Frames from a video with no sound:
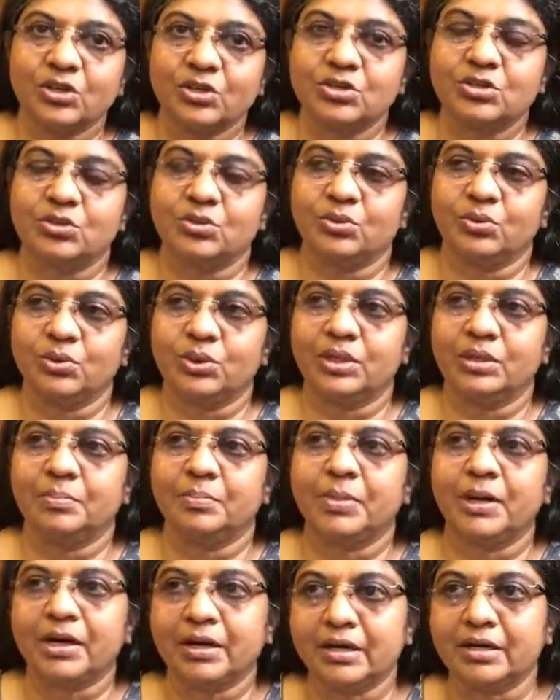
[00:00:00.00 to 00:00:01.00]
So the
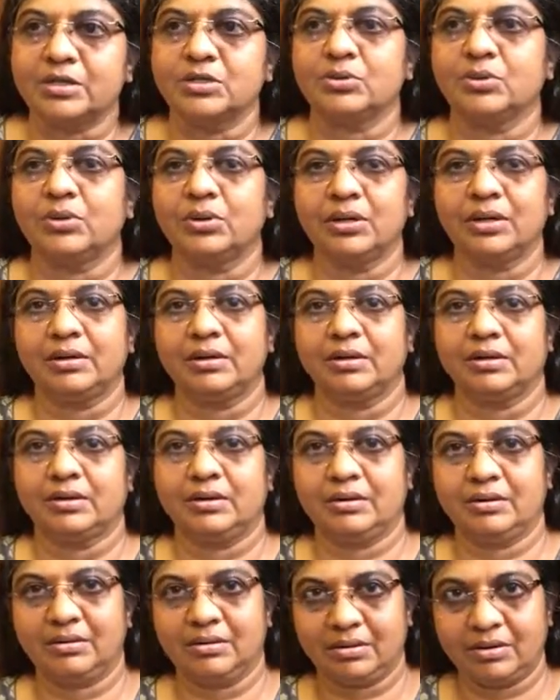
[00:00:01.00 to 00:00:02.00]
partners
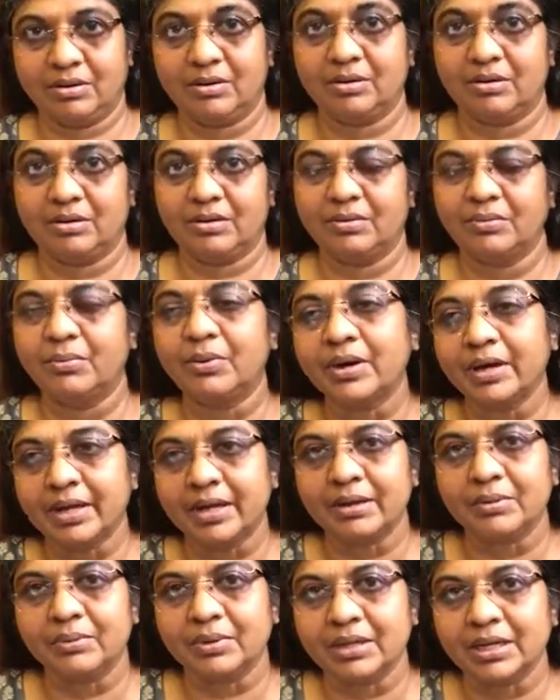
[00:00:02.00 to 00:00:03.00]

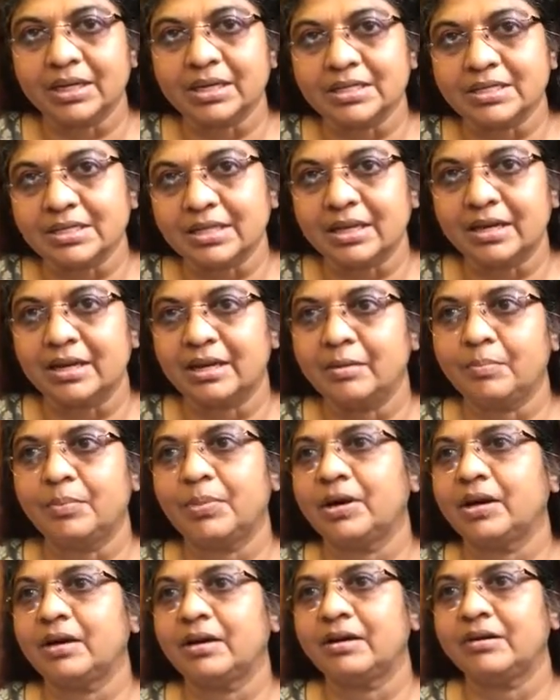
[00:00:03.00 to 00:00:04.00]
working with us in
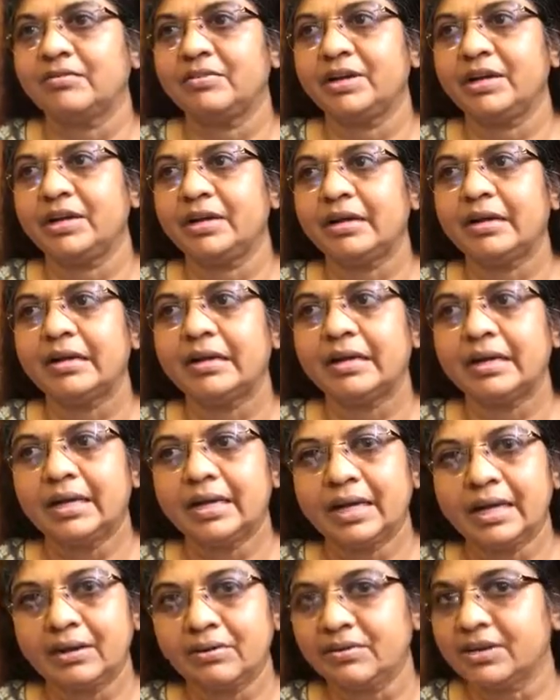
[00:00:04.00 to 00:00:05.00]
Nepal are very
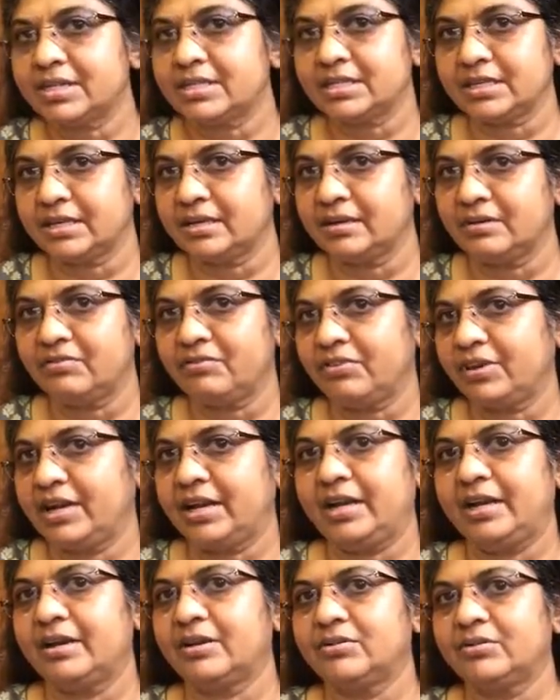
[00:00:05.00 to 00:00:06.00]
interested in
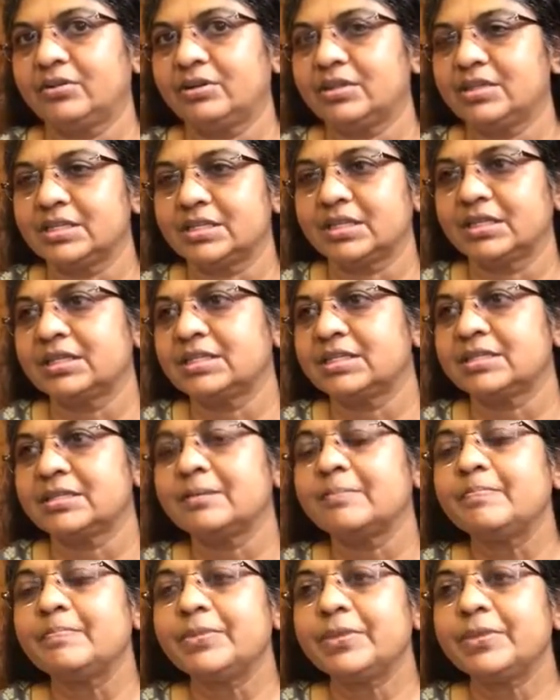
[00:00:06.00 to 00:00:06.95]
finding out the results.